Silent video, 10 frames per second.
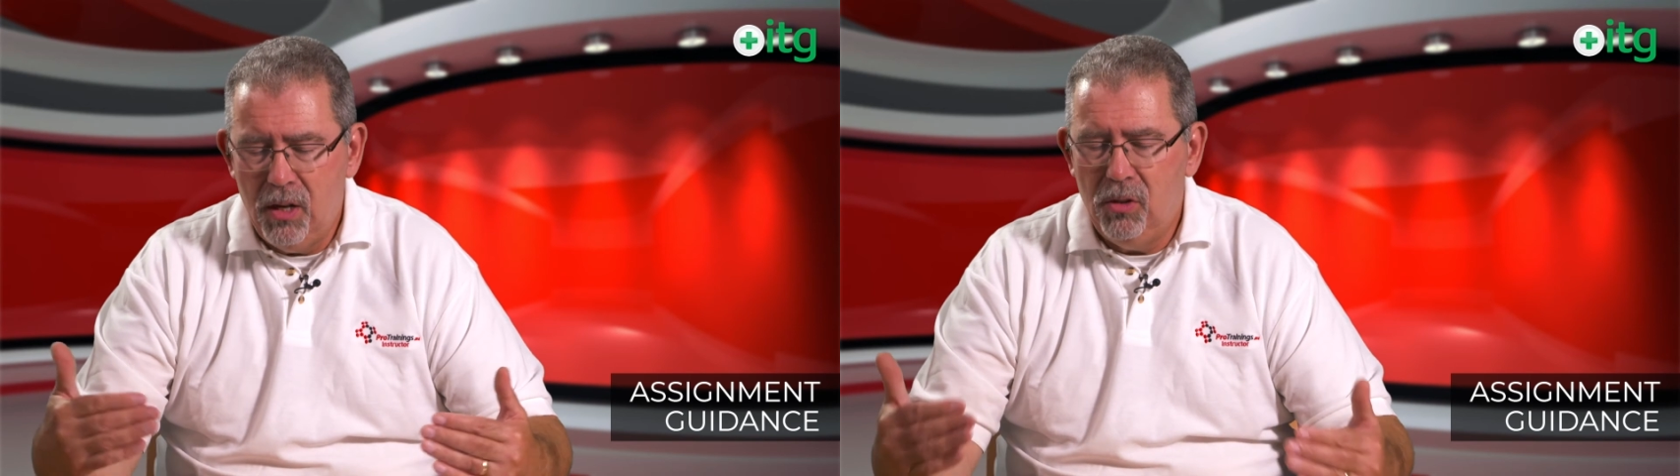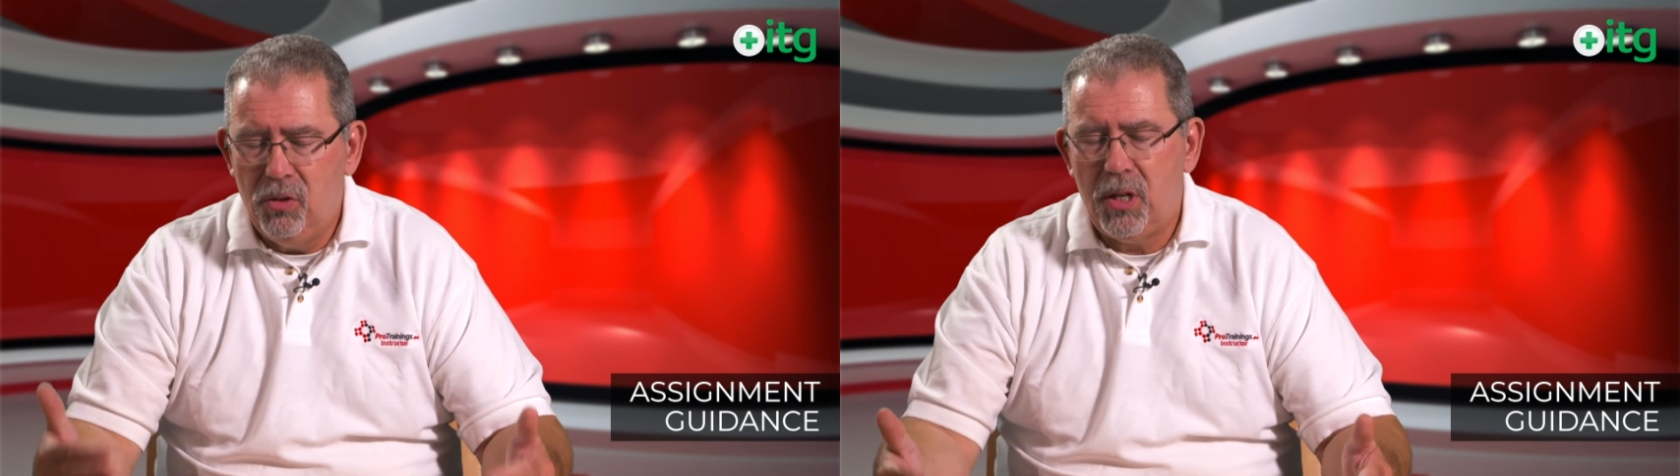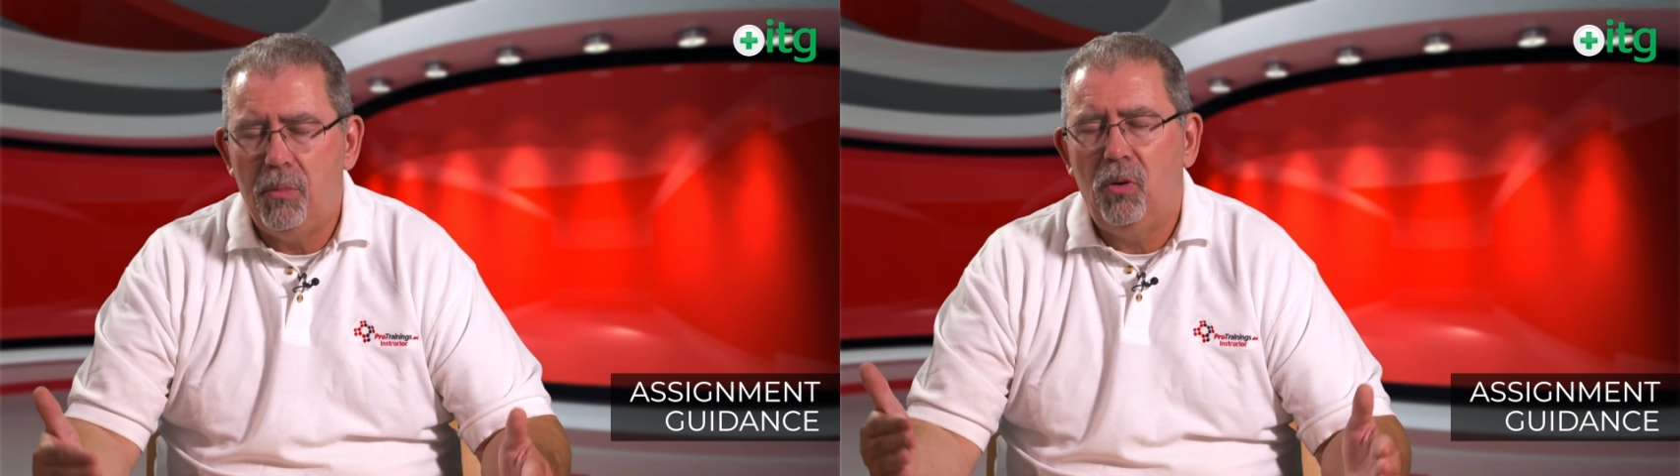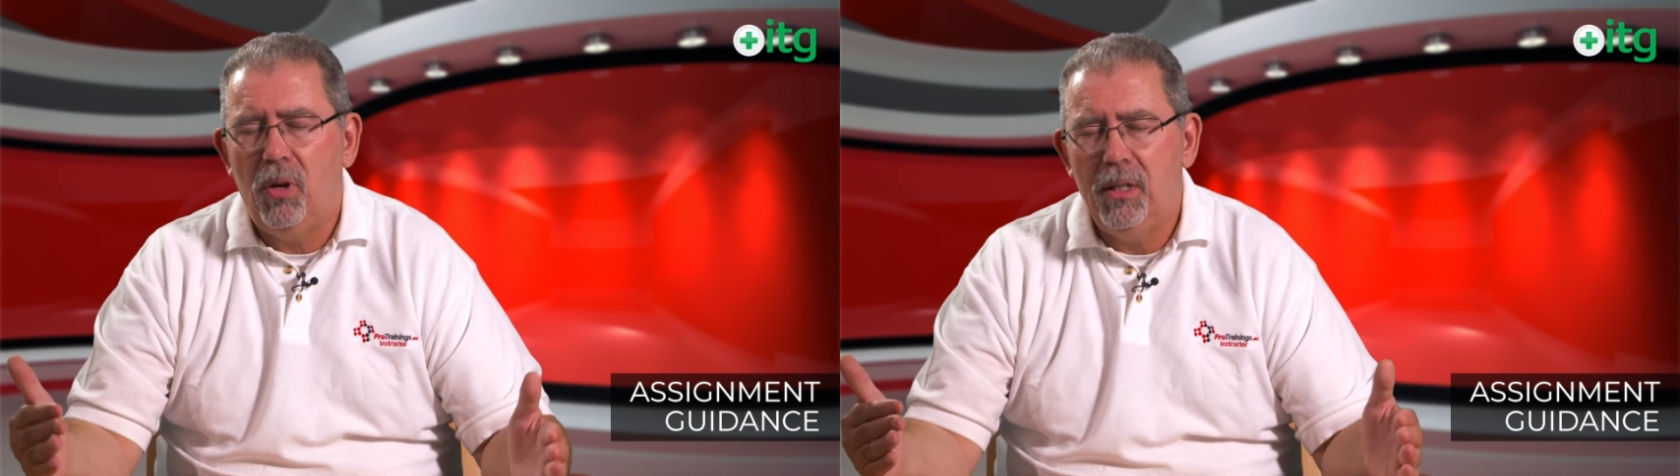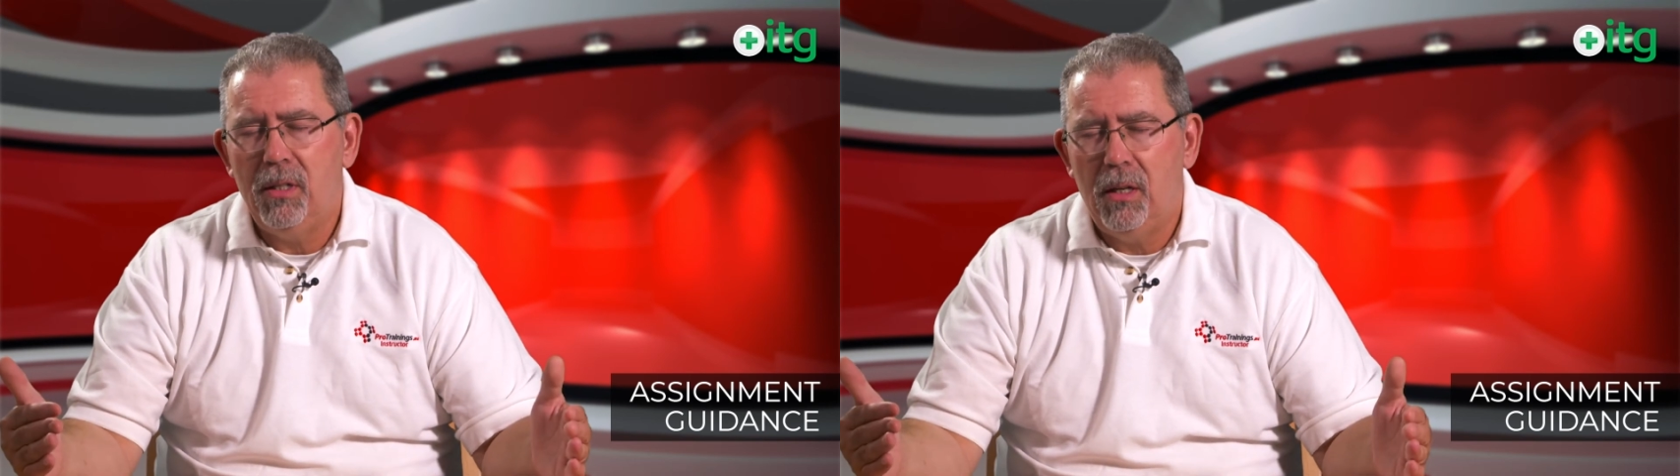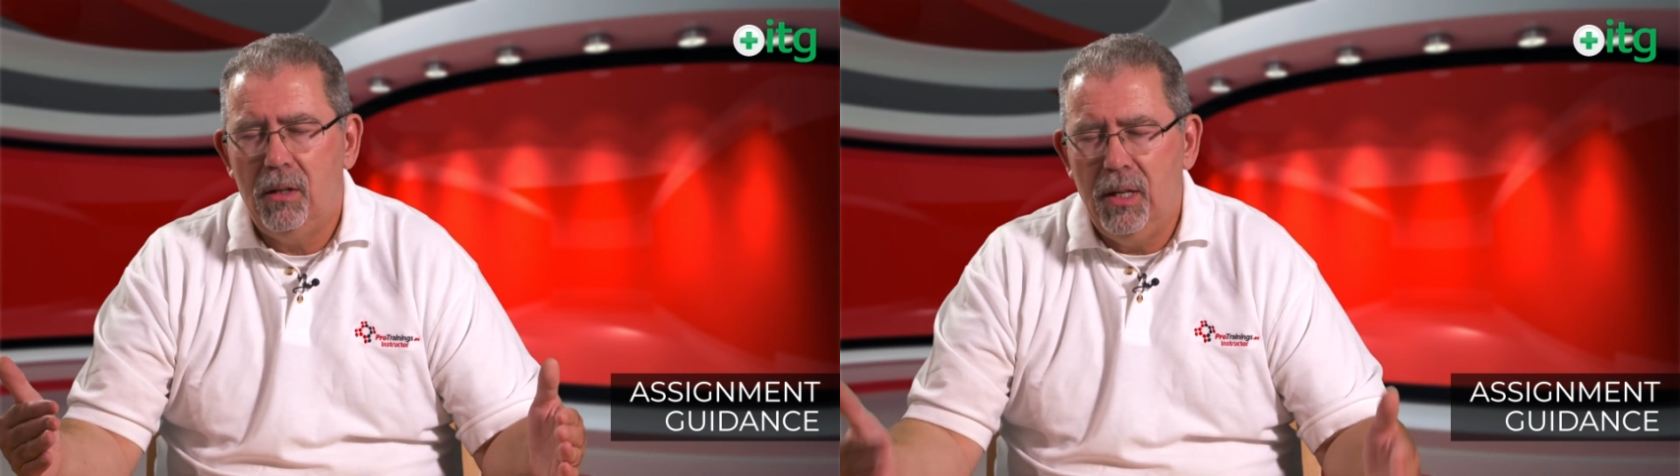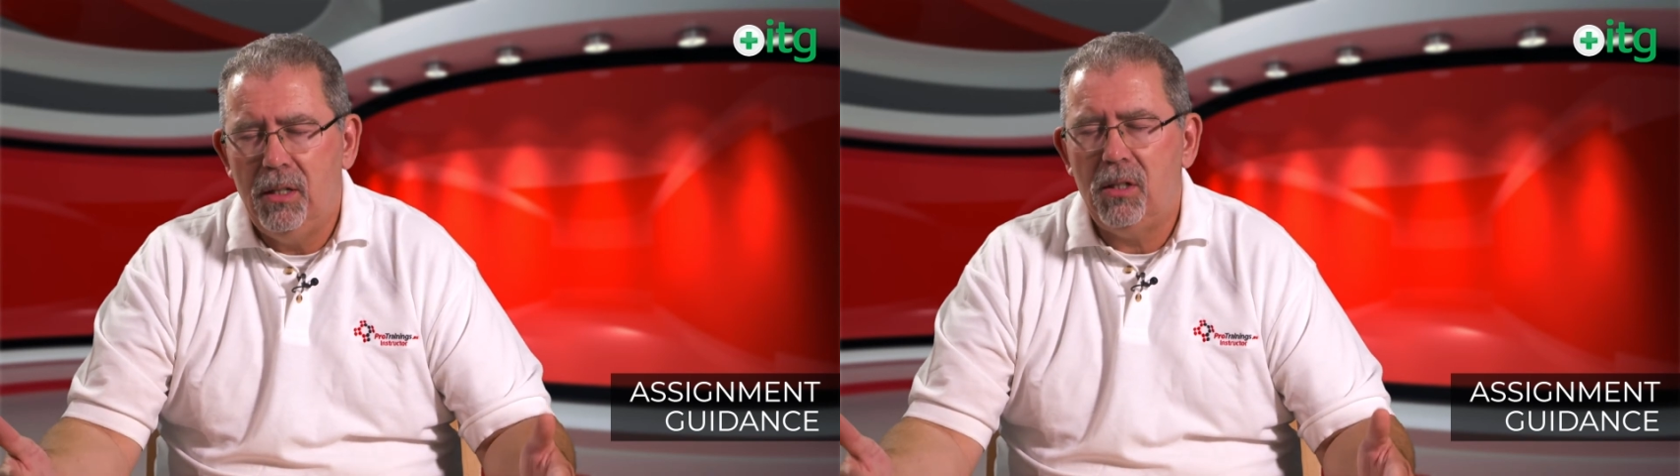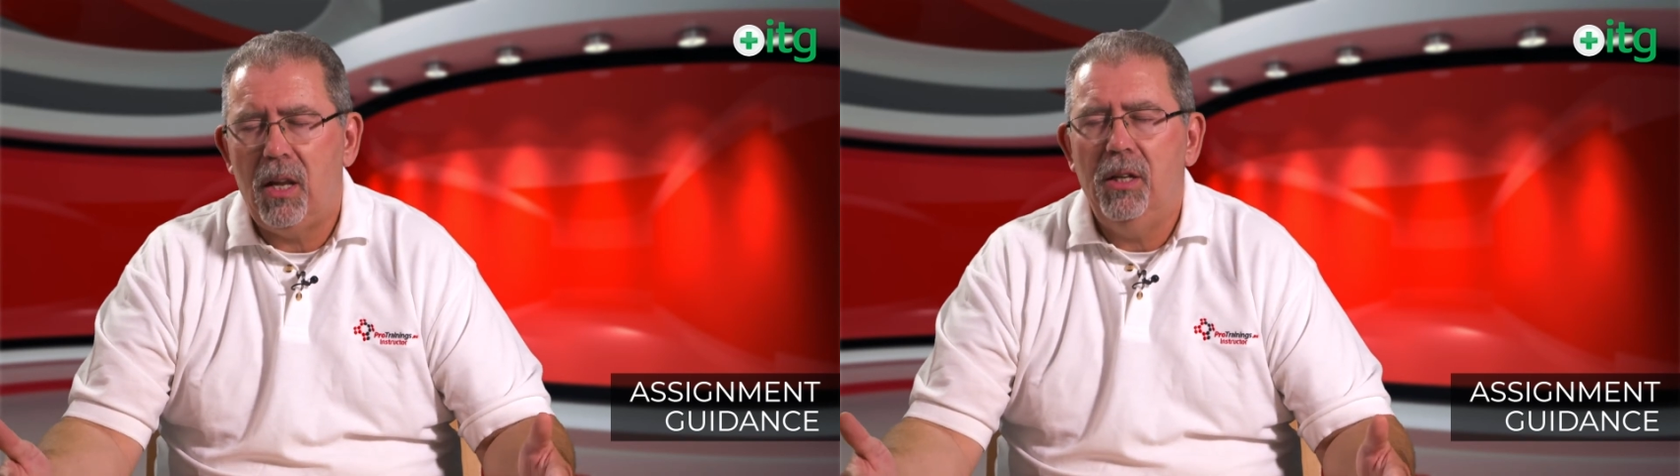you summarise
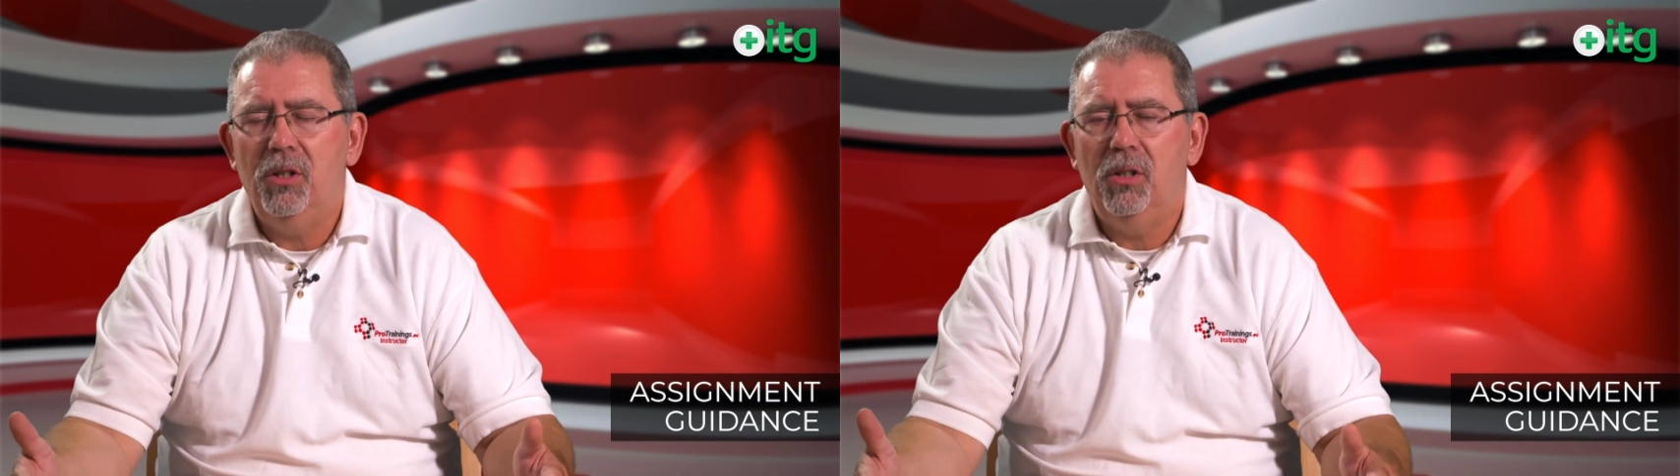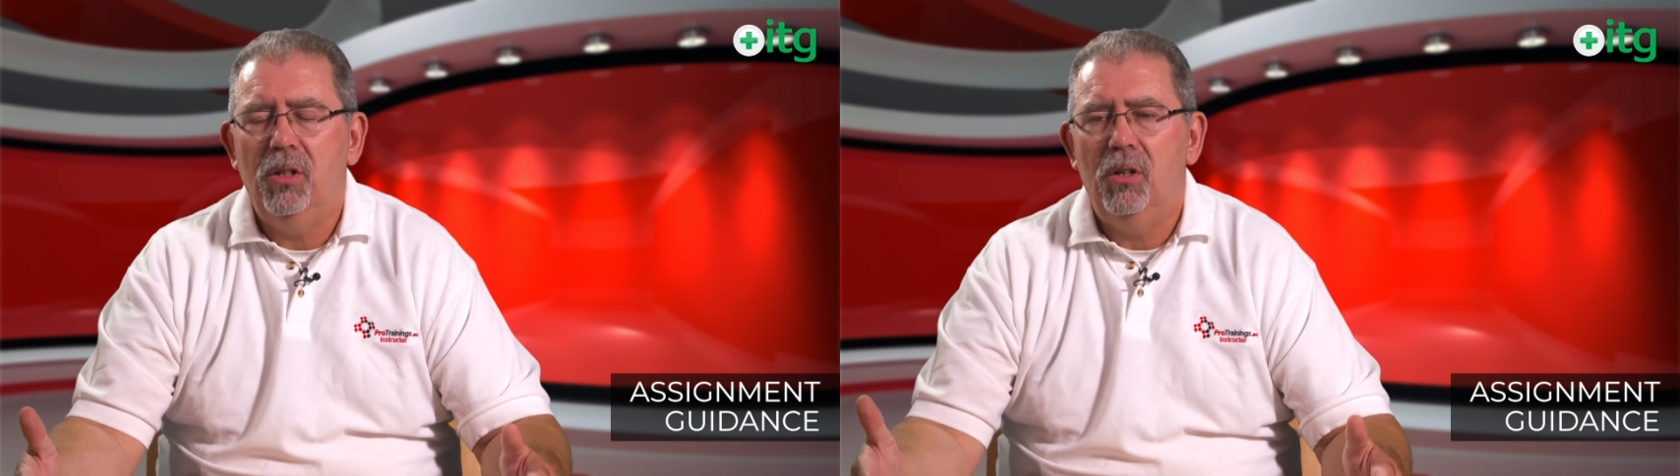legislation